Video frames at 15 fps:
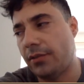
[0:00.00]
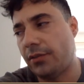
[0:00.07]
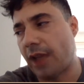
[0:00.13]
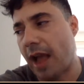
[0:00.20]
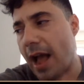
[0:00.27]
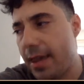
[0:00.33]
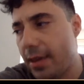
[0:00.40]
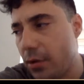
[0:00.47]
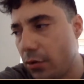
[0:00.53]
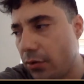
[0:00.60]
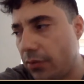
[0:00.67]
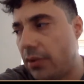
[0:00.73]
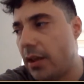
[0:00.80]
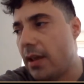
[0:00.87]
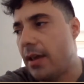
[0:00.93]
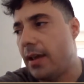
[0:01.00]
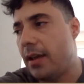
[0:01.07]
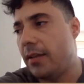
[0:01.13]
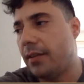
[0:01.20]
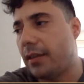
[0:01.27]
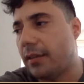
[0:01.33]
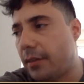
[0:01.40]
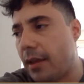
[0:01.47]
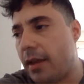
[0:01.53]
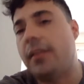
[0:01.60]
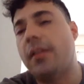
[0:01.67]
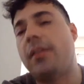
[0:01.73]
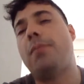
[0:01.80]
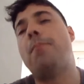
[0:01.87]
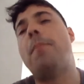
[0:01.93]
child,
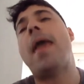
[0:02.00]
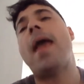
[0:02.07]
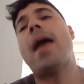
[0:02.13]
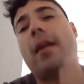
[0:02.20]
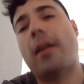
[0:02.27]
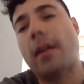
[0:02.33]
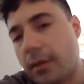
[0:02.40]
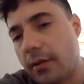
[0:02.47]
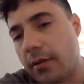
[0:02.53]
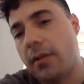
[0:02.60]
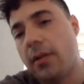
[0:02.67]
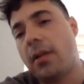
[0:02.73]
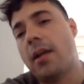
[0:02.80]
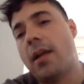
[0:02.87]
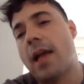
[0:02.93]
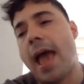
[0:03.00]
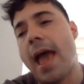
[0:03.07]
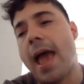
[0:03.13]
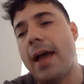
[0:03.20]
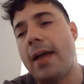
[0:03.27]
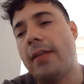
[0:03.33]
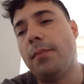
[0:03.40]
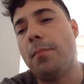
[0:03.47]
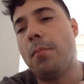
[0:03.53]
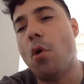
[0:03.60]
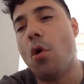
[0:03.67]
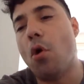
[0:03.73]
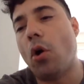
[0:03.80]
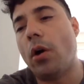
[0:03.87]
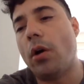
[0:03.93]
it is better, had
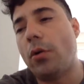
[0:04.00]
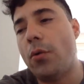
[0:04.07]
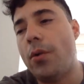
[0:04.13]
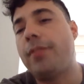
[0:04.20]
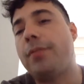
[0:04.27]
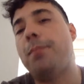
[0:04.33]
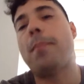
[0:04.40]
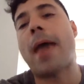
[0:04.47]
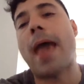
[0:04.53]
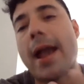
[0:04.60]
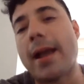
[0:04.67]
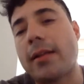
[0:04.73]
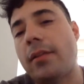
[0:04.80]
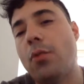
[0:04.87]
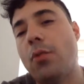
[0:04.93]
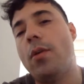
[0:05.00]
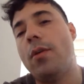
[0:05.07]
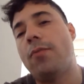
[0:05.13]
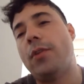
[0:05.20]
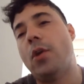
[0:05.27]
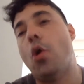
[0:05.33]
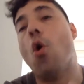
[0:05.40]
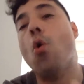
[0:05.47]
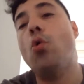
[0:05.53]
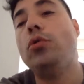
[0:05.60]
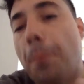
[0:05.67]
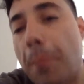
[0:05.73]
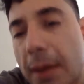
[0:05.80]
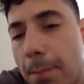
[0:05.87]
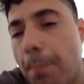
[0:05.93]
more respect with the
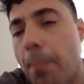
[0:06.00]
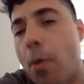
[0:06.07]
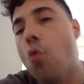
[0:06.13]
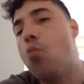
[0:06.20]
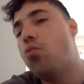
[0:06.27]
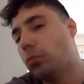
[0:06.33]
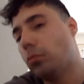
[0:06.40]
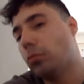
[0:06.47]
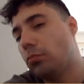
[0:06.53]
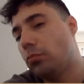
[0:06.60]
old people.